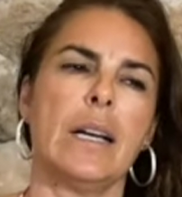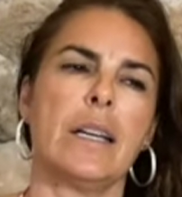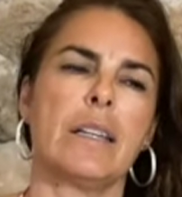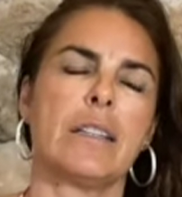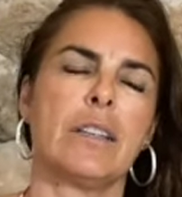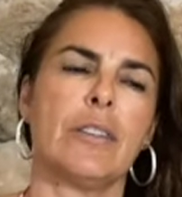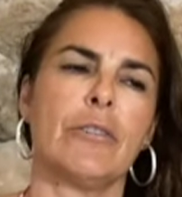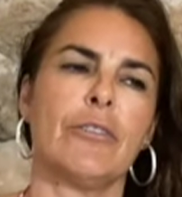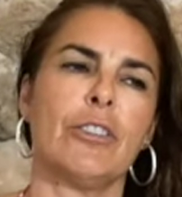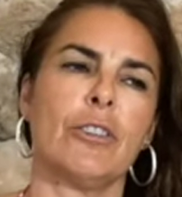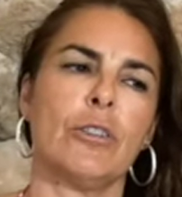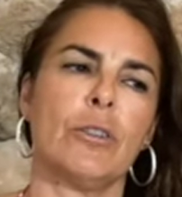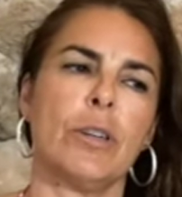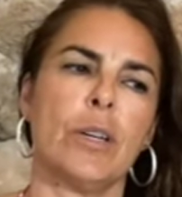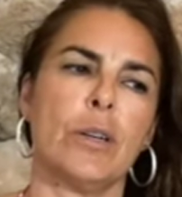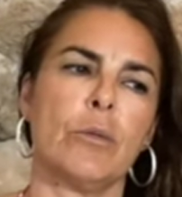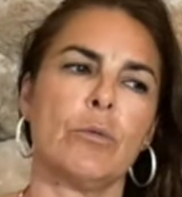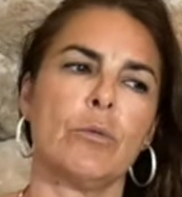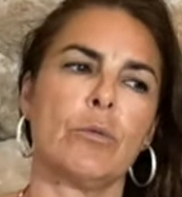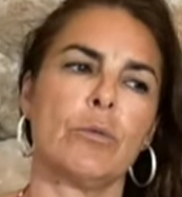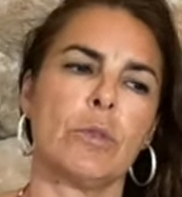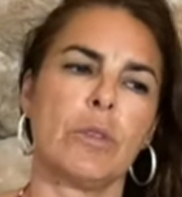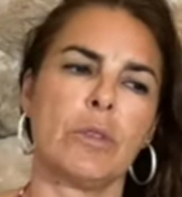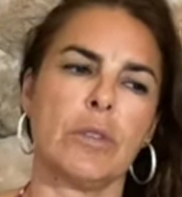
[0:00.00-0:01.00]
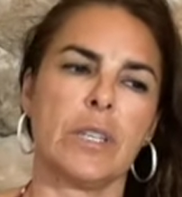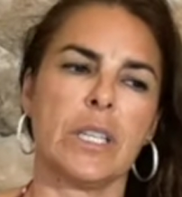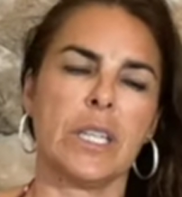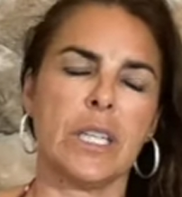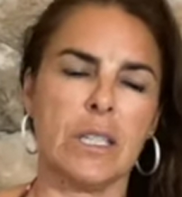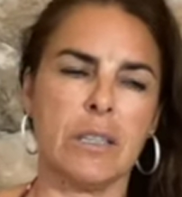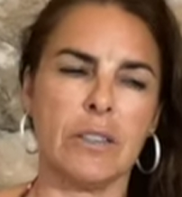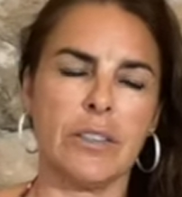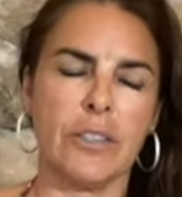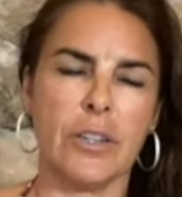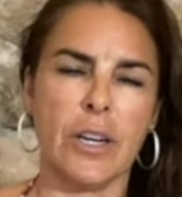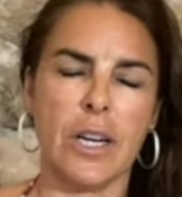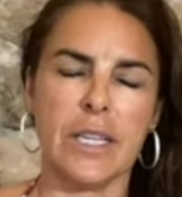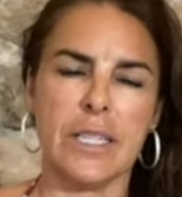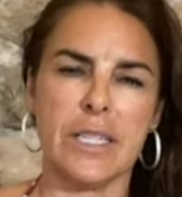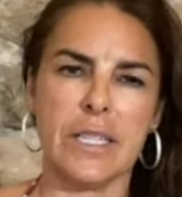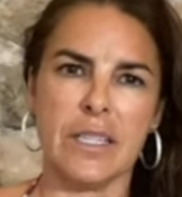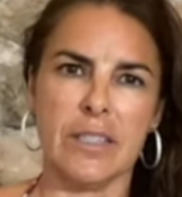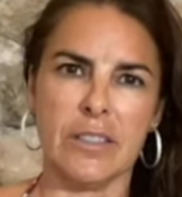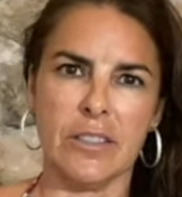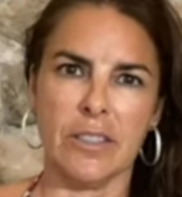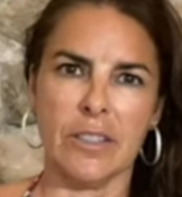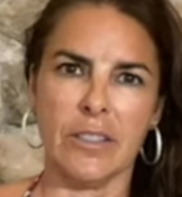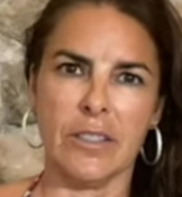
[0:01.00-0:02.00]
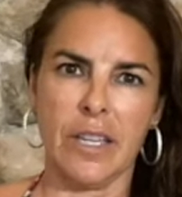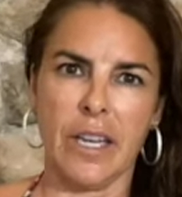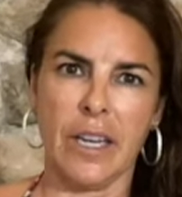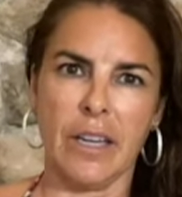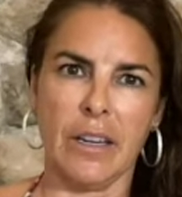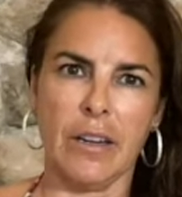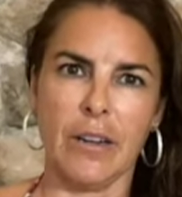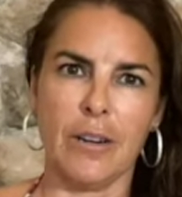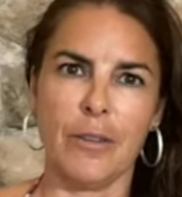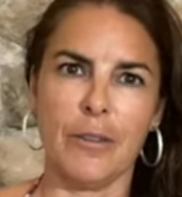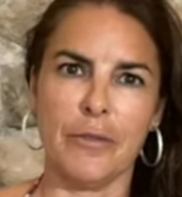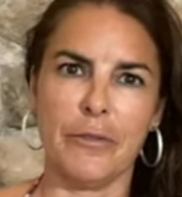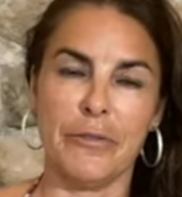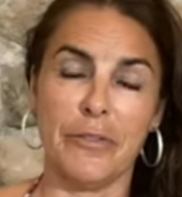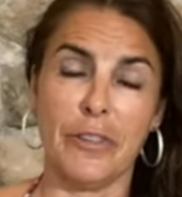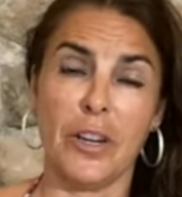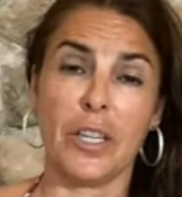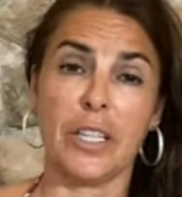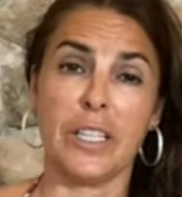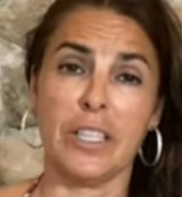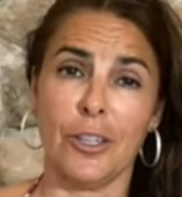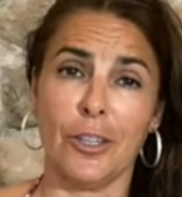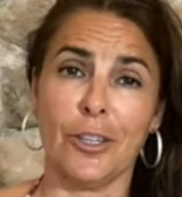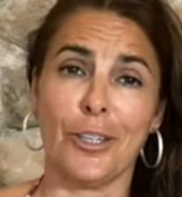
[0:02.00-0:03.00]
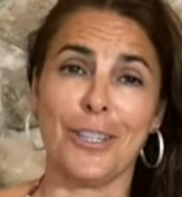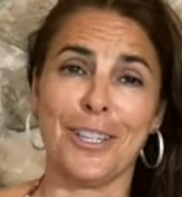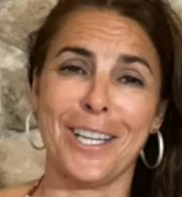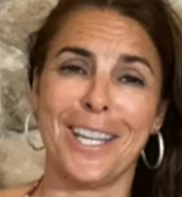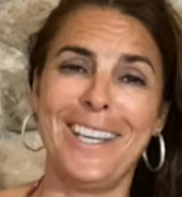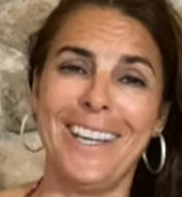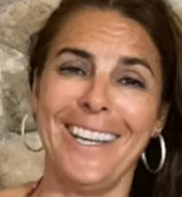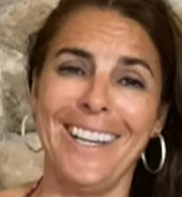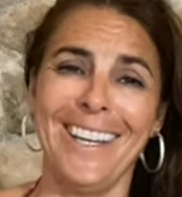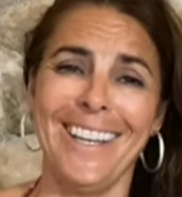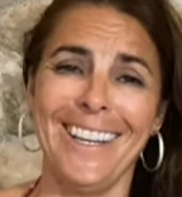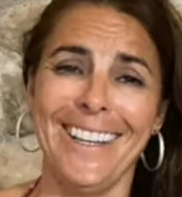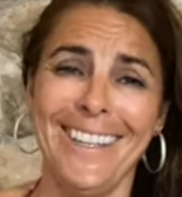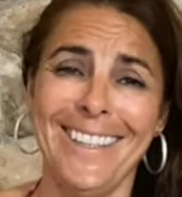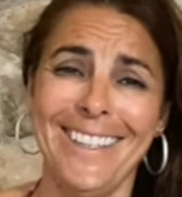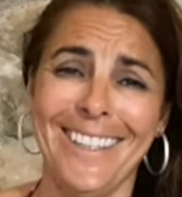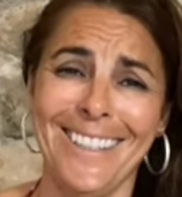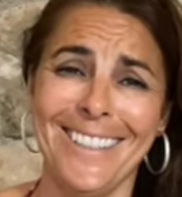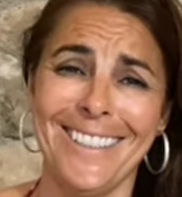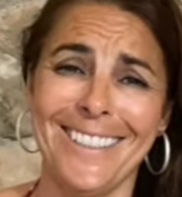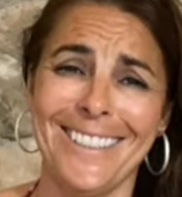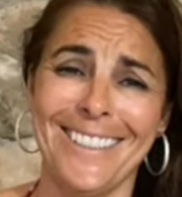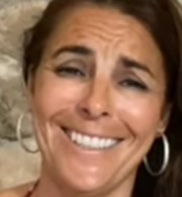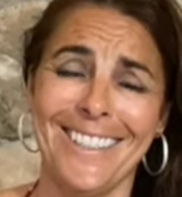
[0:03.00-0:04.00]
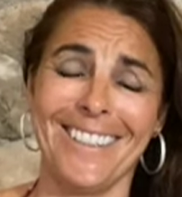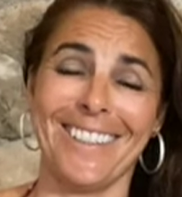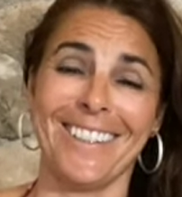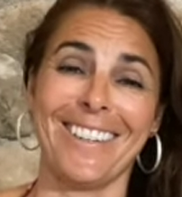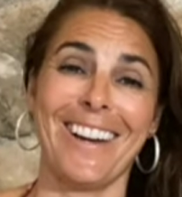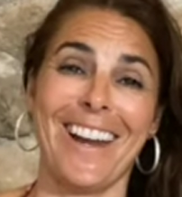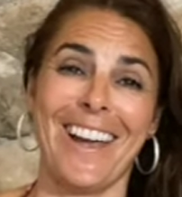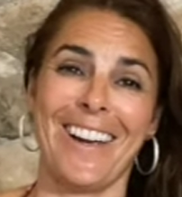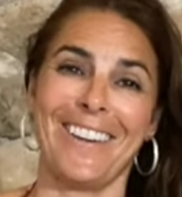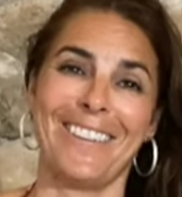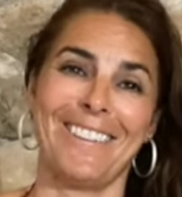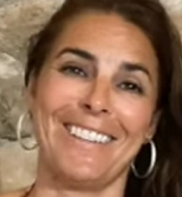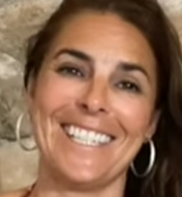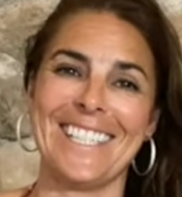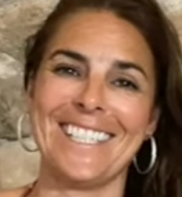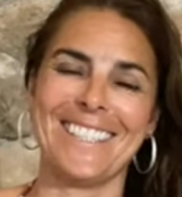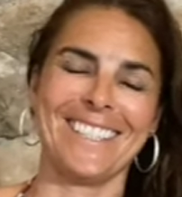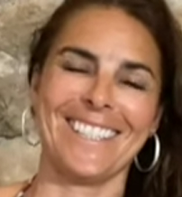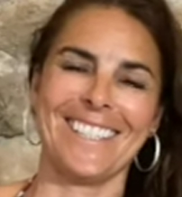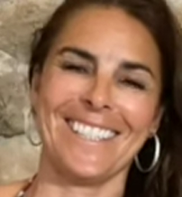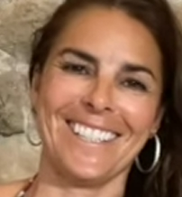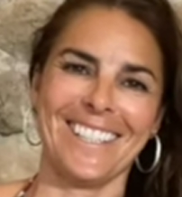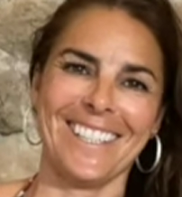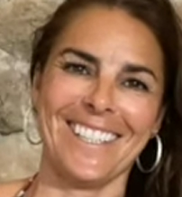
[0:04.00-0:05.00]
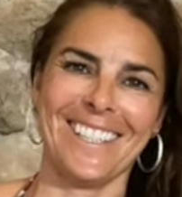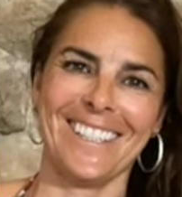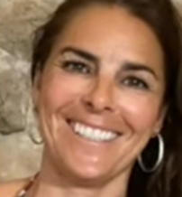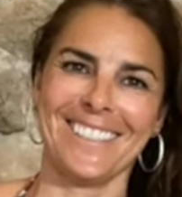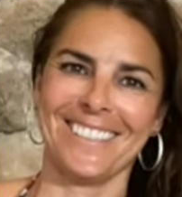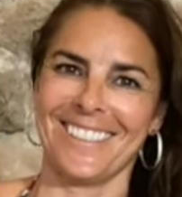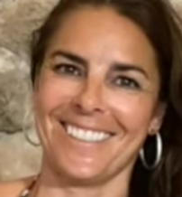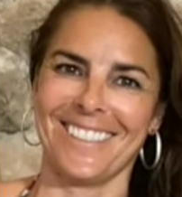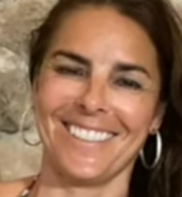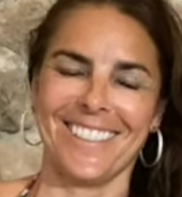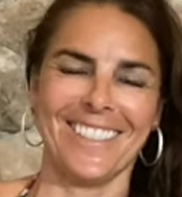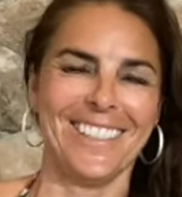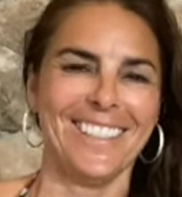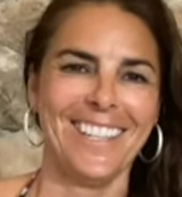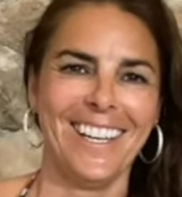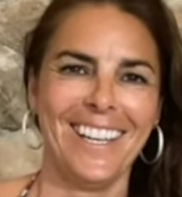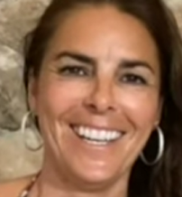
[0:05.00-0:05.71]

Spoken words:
give you a really clear idea on how fucking hard it is, or how easy it is, or